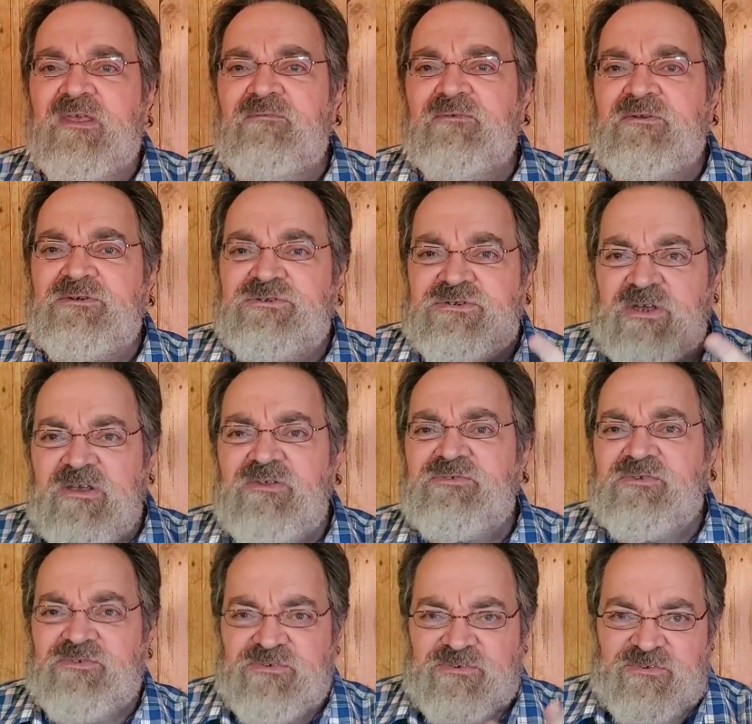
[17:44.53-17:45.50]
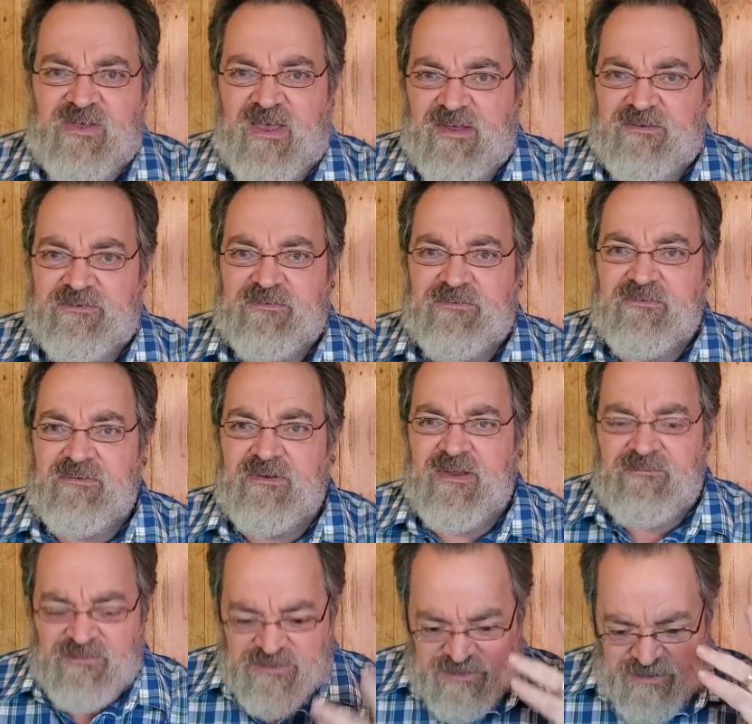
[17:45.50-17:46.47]
Even Jesus
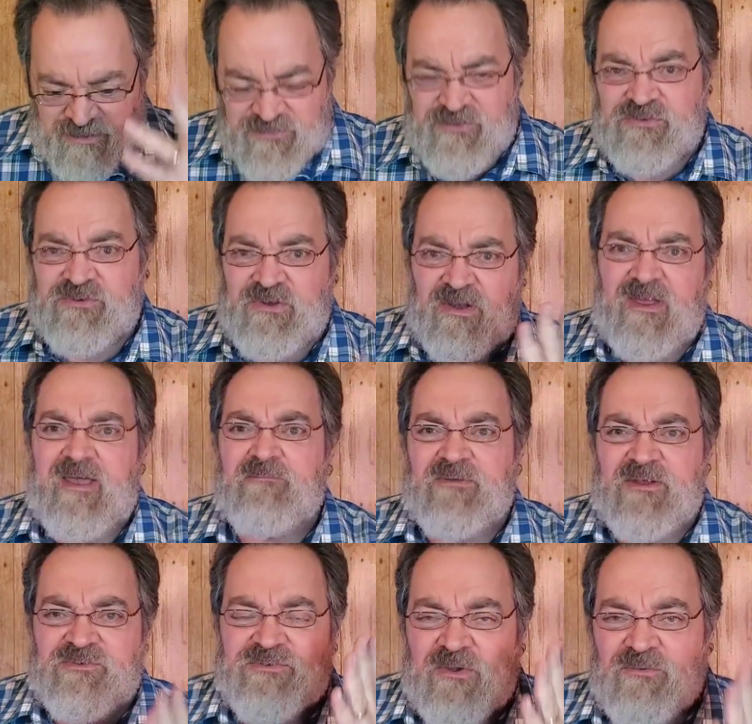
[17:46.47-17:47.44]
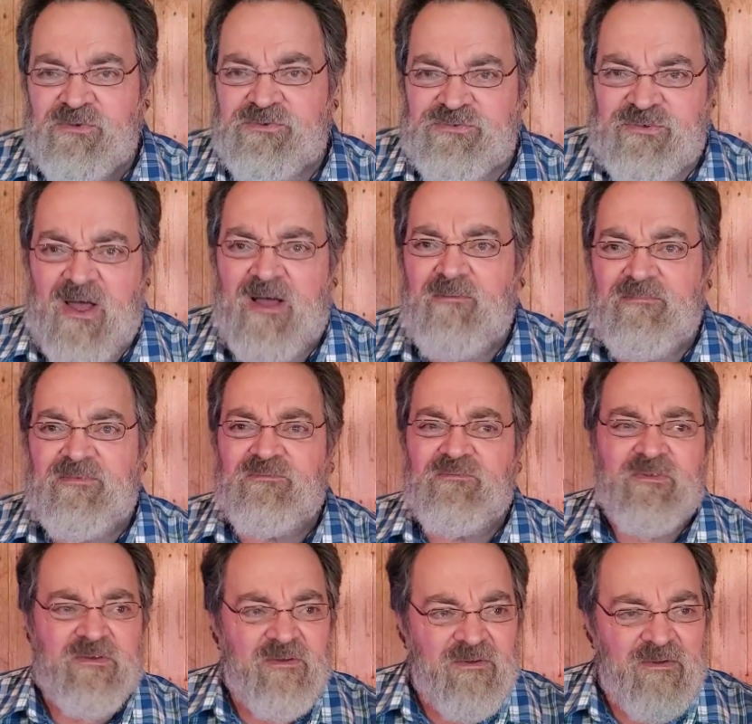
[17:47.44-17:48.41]
claimed that there was
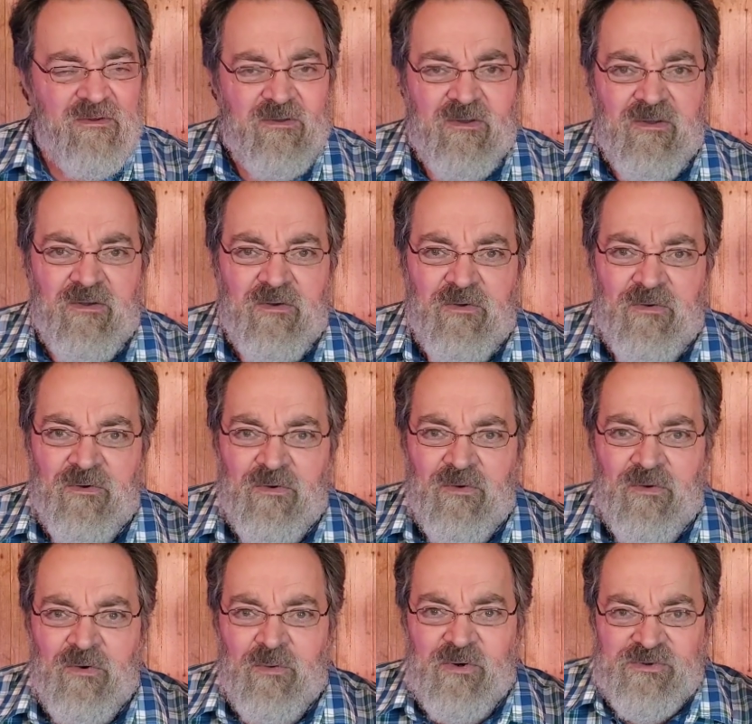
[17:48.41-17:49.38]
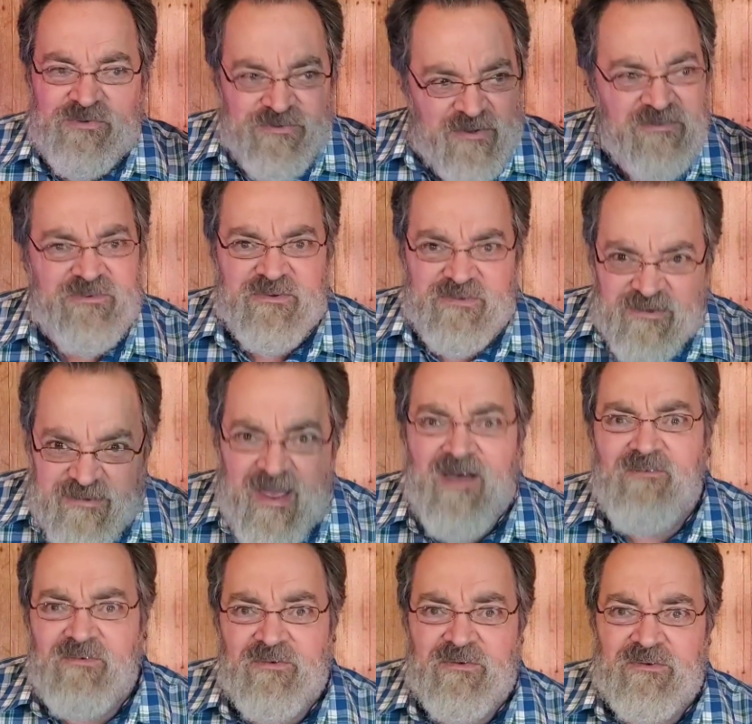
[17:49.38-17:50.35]
some who are sons of the
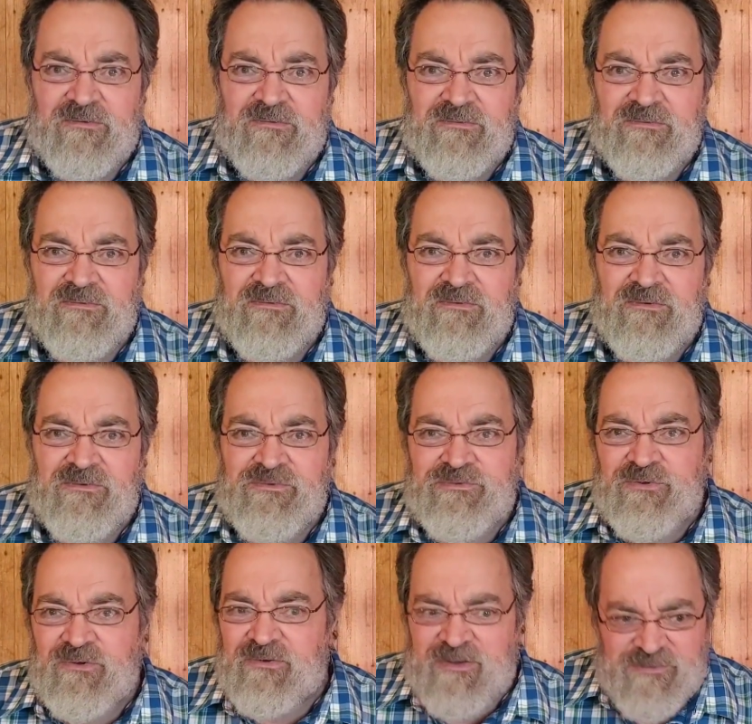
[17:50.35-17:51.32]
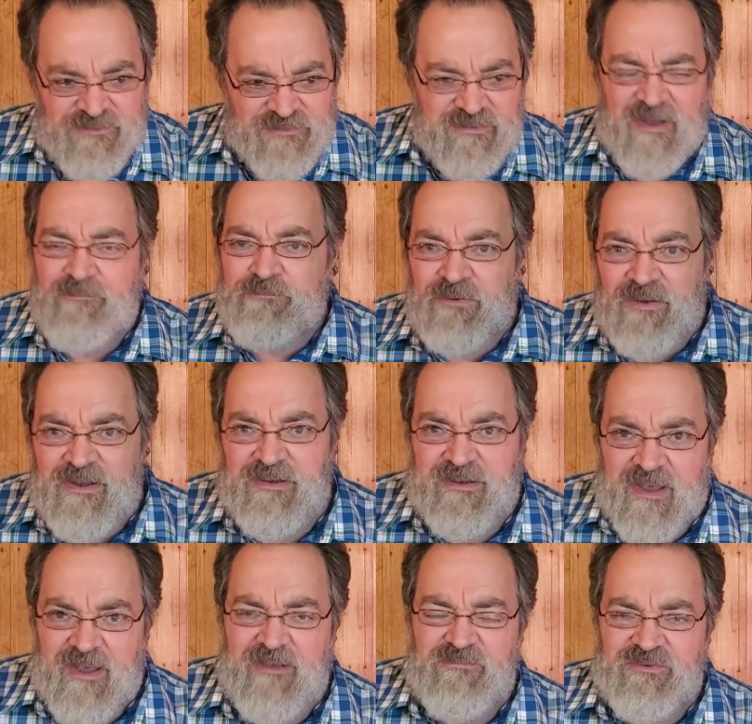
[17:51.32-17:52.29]
devil. So let's not play
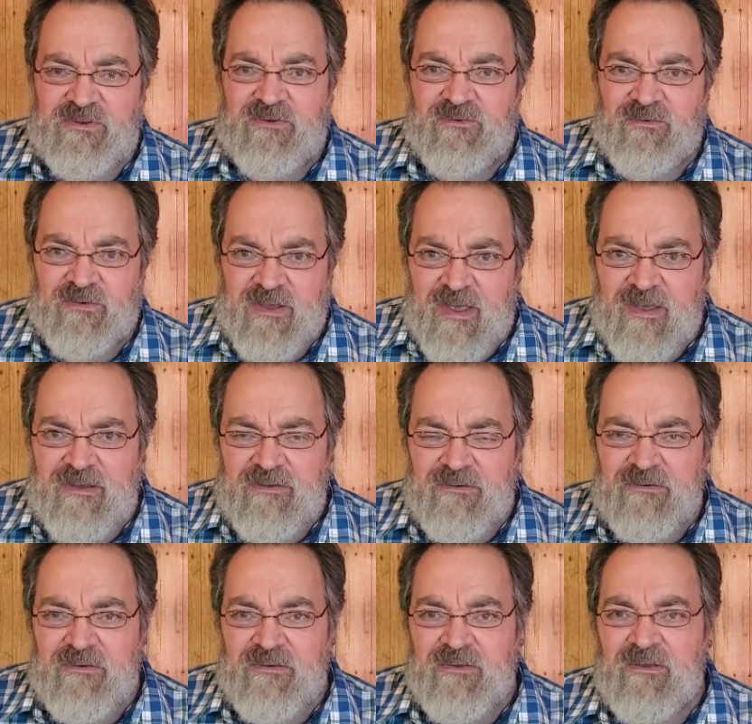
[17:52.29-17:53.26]
games here, okay?